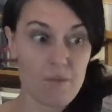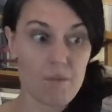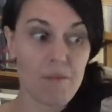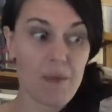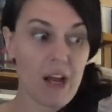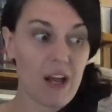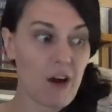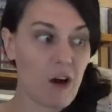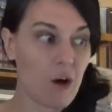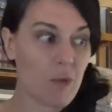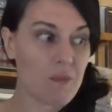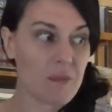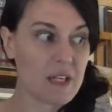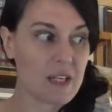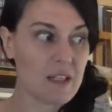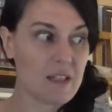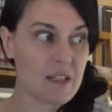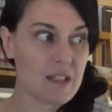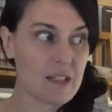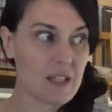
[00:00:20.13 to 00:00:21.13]
by all
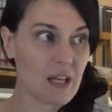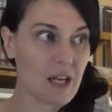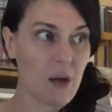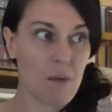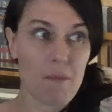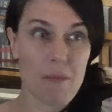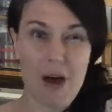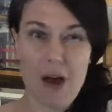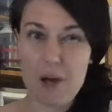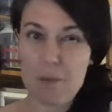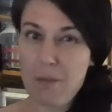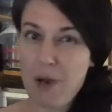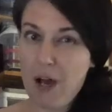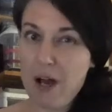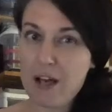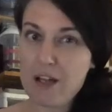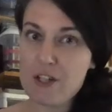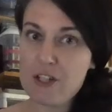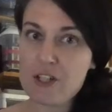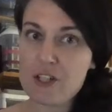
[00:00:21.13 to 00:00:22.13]
means like a Mod
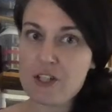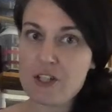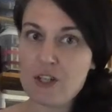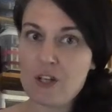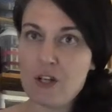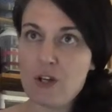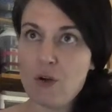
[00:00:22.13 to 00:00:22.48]
Podge